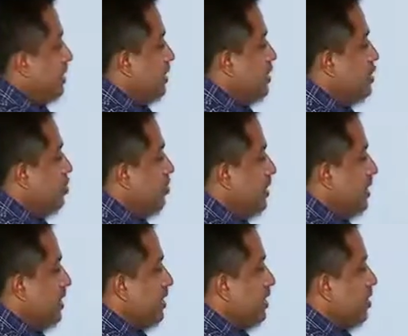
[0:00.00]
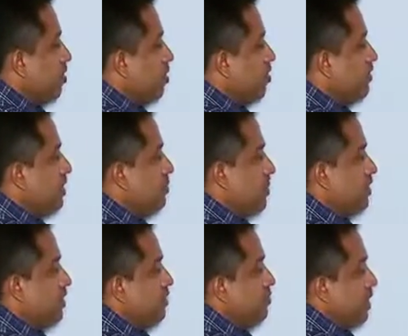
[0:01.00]
the numerator of the
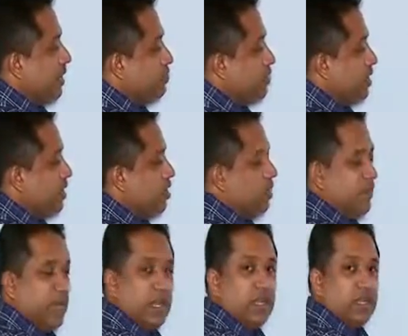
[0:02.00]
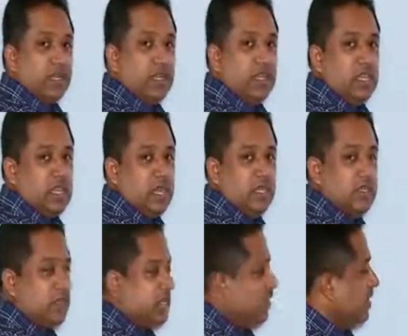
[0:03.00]
question becomes the denominator in the
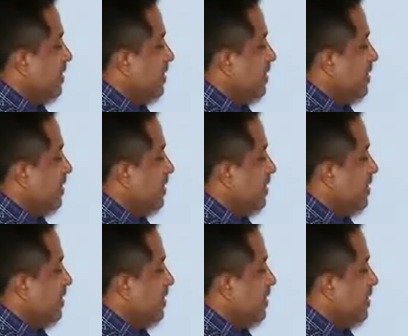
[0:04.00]
answer